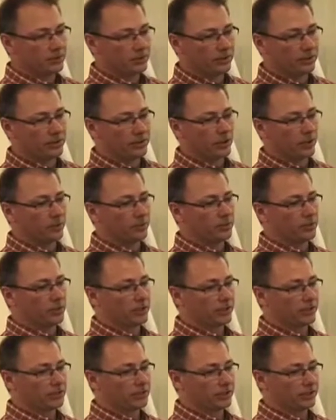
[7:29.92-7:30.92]
the garbage
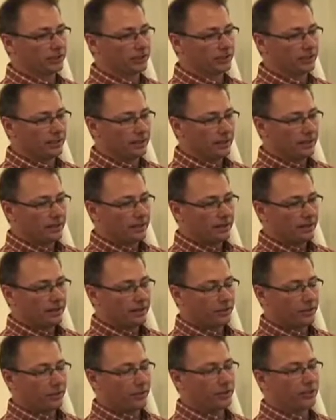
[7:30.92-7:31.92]
dumps that
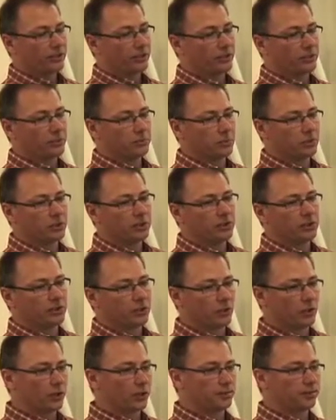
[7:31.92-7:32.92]
are in the communities
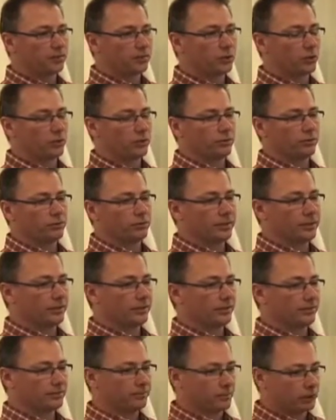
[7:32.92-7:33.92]
are sort
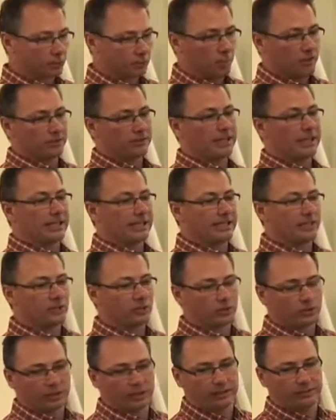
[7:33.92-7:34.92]
of
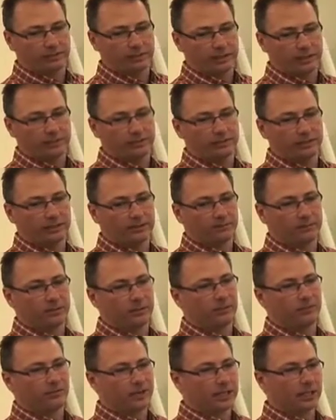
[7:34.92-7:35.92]
spontaneous, or they've
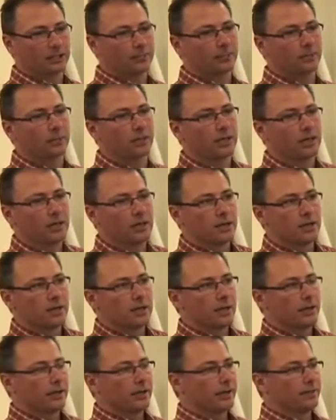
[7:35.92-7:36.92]
been developed
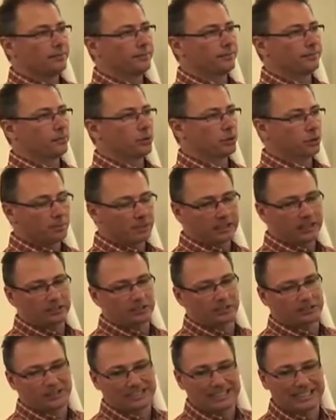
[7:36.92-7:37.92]
just because
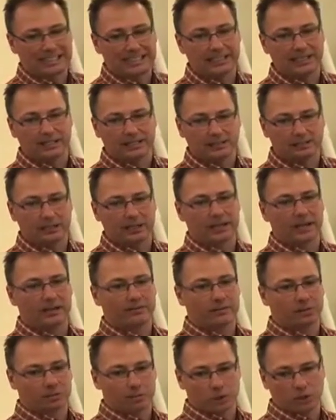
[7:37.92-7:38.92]
of the need to
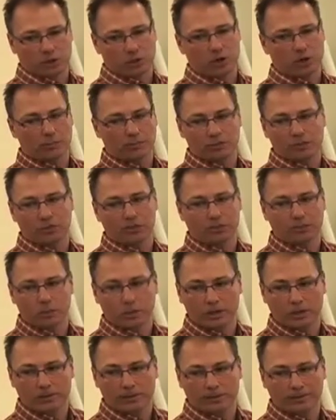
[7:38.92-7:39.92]
have to put garbage
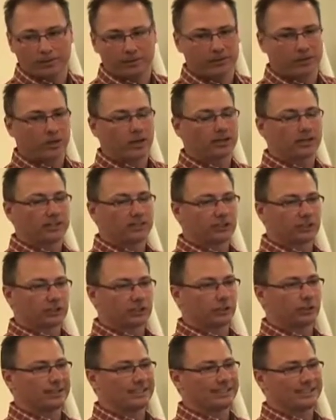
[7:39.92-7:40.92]
somewhere. They're not
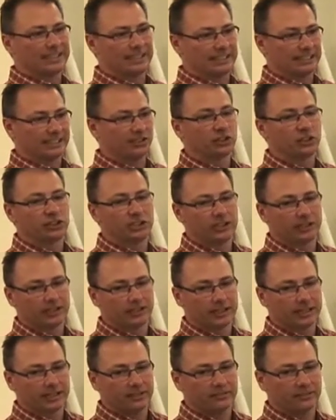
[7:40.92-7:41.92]
necessarily an engineered
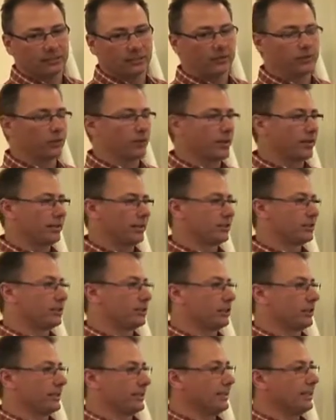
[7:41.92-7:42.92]
landfill, they're not
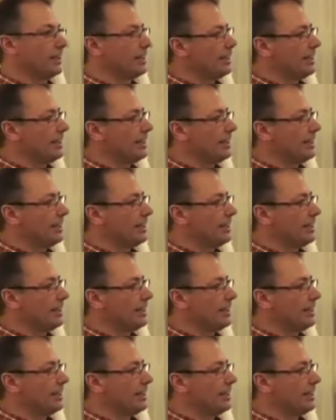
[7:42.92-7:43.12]
necessarily